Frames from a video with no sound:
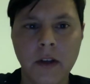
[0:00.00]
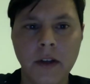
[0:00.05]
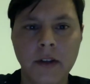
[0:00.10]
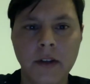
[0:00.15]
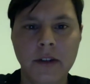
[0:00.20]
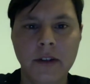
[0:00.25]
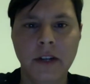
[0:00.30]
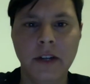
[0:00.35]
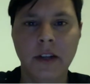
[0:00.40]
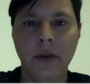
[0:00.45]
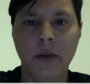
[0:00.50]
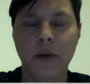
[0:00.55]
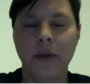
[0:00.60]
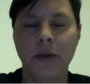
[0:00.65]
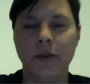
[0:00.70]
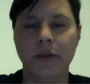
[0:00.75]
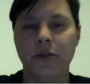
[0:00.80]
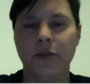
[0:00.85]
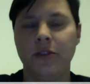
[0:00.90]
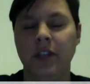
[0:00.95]
Now that we
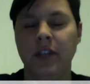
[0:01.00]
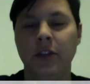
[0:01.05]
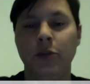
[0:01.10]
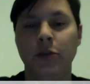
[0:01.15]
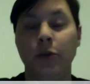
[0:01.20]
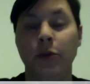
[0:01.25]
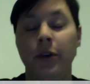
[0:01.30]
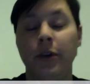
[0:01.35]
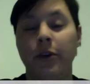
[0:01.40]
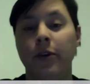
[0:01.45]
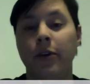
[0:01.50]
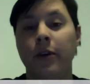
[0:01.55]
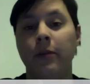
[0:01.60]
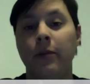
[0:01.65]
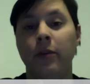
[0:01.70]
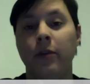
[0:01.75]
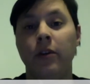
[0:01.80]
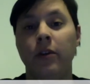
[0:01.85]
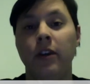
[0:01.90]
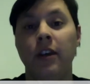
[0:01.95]
understand Twitter,
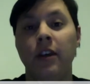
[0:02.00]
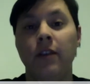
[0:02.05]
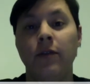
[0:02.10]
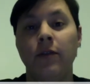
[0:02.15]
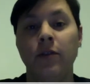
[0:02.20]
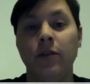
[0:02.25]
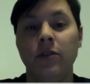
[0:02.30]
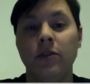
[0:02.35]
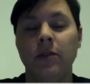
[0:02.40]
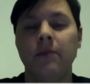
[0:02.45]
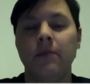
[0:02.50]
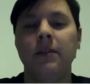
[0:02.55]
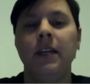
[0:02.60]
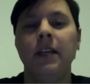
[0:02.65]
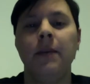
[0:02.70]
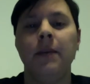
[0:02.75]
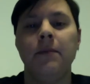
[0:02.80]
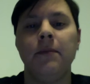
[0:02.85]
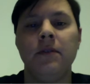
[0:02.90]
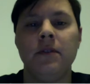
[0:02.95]
I'm going to give you some
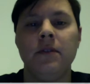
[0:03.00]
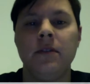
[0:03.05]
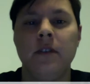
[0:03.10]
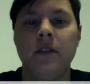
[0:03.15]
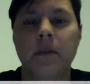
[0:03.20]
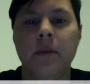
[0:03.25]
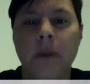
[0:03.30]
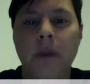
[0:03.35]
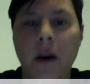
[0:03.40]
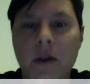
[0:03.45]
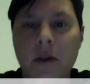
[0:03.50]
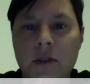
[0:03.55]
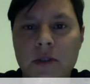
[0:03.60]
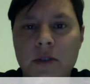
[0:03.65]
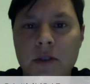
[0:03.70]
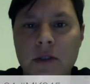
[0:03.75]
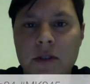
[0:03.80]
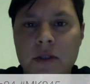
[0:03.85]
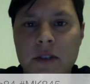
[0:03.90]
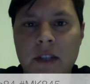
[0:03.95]
tips about
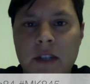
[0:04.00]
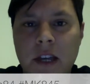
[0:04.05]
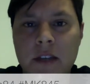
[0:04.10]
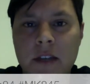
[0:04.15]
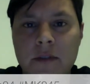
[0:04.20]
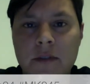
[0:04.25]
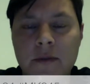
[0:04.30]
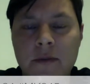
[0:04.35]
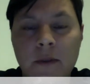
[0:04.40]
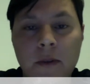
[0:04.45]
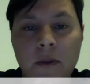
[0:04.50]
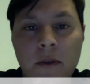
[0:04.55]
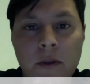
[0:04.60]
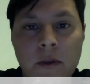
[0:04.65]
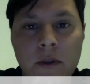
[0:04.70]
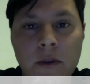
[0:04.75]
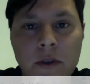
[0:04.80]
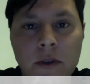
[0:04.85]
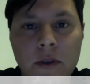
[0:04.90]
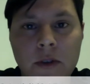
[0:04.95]

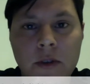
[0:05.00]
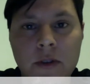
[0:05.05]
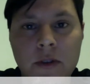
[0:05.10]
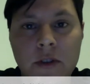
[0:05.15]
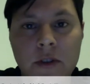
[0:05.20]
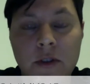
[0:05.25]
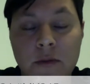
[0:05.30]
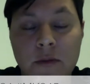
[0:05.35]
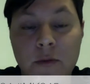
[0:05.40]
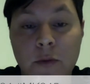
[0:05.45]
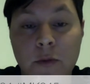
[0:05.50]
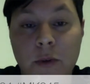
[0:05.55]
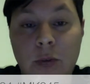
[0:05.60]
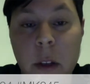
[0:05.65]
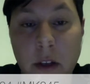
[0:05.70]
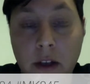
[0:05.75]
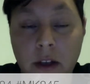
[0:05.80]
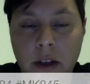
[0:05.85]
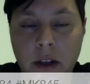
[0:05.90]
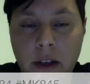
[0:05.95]
successful usage of
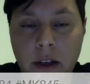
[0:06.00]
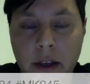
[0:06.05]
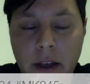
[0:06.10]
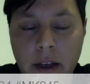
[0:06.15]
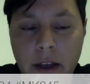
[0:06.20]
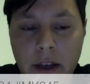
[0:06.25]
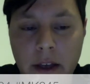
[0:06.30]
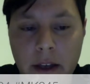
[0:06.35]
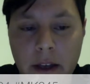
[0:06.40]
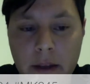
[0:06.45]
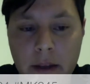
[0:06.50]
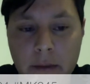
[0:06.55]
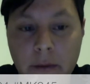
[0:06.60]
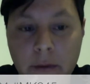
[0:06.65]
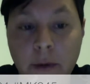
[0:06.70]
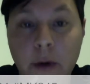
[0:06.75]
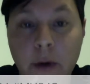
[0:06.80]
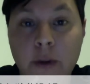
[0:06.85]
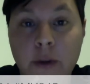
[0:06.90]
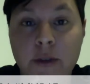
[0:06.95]
Twitter.
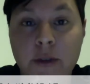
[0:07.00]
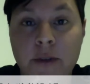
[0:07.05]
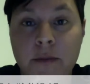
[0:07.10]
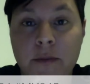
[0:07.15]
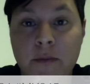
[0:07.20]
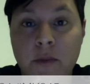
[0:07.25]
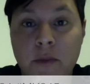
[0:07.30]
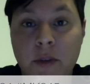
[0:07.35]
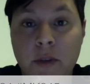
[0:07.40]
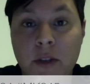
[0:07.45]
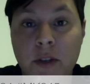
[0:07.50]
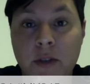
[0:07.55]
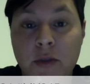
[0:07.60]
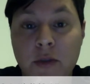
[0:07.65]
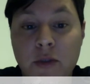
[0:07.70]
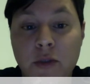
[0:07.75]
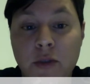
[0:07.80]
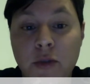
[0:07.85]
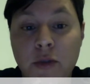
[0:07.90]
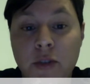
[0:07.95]
First, you need
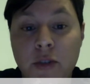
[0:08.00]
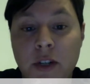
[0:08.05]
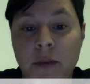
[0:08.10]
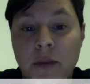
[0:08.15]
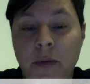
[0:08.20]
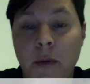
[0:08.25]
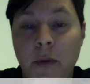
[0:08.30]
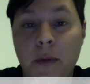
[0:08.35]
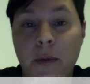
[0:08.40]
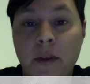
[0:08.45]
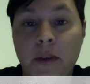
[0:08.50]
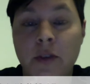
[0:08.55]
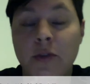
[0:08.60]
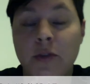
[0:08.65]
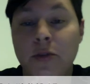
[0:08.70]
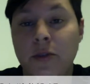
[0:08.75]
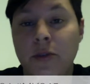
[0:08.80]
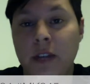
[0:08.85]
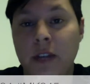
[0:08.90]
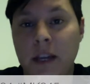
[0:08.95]
to choose an appropriate
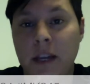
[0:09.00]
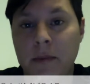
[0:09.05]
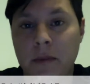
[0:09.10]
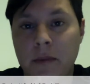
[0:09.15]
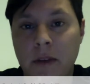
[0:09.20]
username,